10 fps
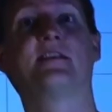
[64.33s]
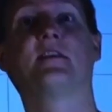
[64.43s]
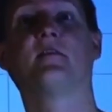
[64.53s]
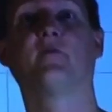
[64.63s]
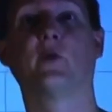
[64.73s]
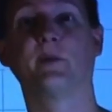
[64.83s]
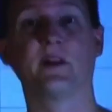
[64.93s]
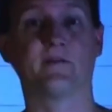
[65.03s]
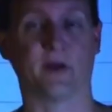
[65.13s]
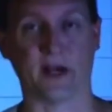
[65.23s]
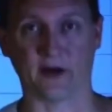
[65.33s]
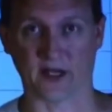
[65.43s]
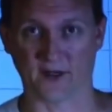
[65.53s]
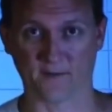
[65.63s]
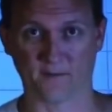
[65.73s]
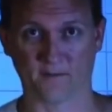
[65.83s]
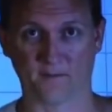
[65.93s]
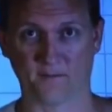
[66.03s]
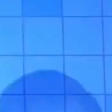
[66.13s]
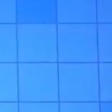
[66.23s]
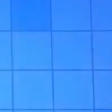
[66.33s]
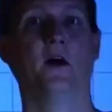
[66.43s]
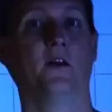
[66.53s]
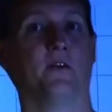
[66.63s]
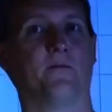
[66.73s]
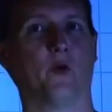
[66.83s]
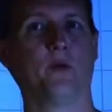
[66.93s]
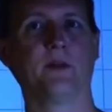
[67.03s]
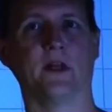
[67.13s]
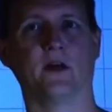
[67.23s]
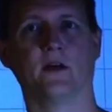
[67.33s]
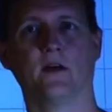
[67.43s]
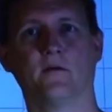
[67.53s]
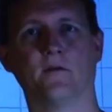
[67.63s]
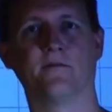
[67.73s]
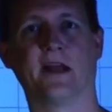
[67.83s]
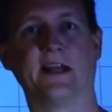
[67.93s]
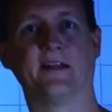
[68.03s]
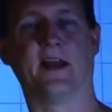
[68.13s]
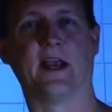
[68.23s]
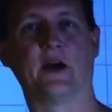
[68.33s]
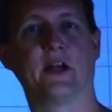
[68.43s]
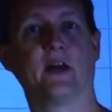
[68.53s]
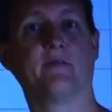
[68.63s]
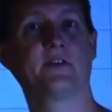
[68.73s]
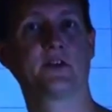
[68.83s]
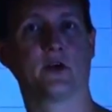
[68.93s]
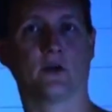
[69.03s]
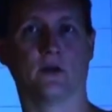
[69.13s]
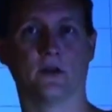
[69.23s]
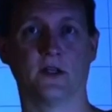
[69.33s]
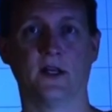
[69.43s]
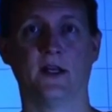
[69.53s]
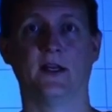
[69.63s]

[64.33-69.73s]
let's see the formula for area. The formula for finding the area of a circle